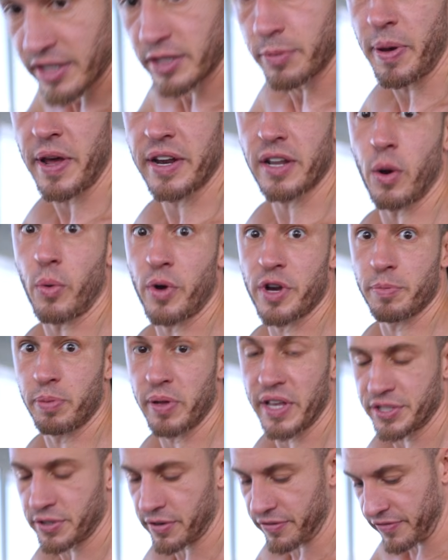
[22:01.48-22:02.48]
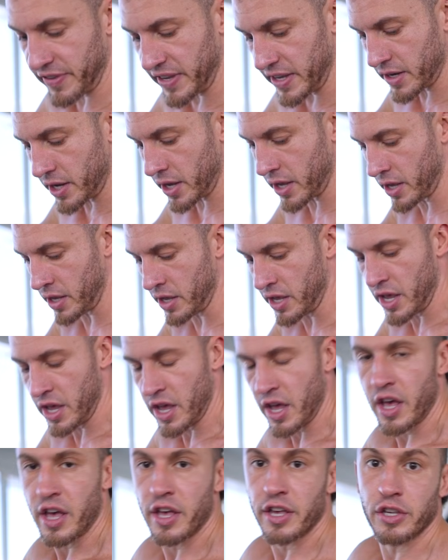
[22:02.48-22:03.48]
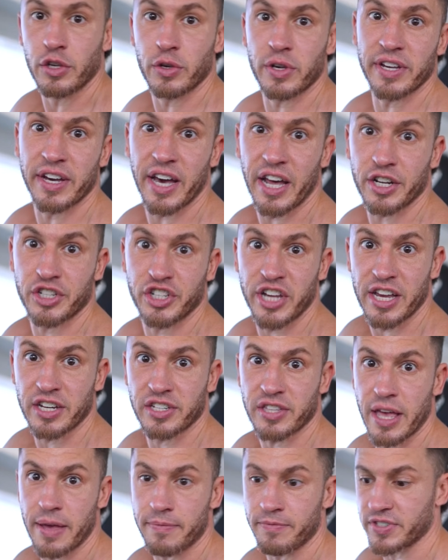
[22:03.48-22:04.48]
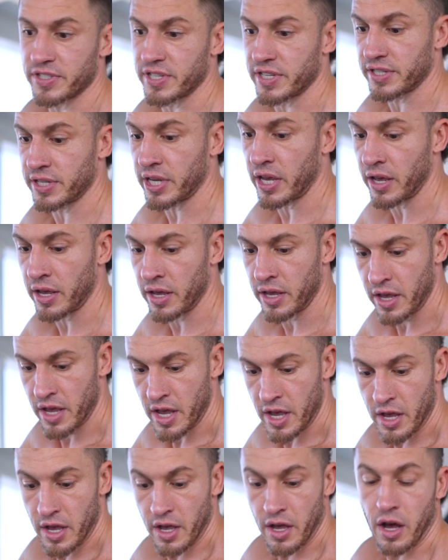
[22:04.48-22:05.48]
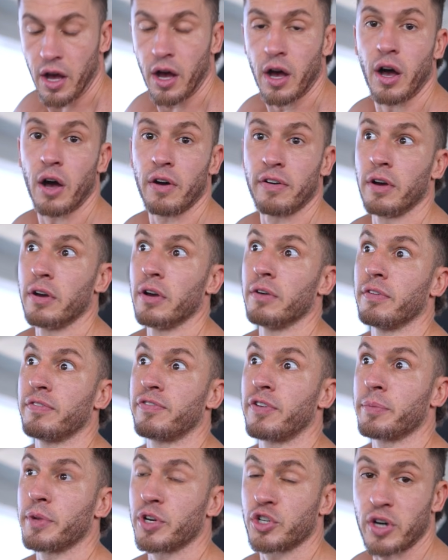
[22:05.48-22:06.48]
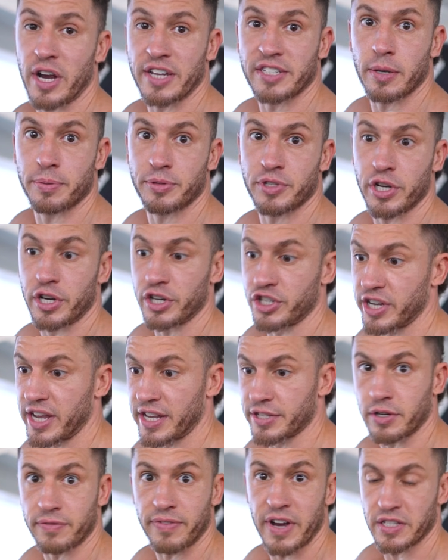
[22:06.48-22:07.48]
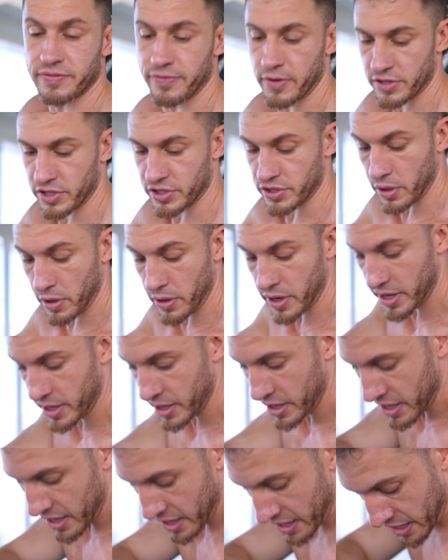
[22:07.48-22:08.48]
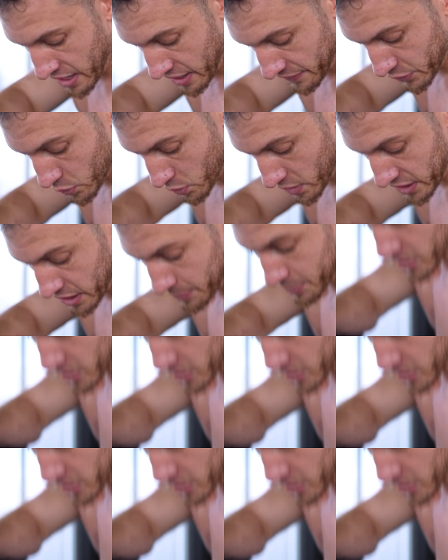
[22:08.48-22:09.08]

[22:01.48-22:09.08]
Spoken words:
depending on where you place your feet, you can kind of change the emphasis from your triceps to your chest or vice versa. So if you want to keep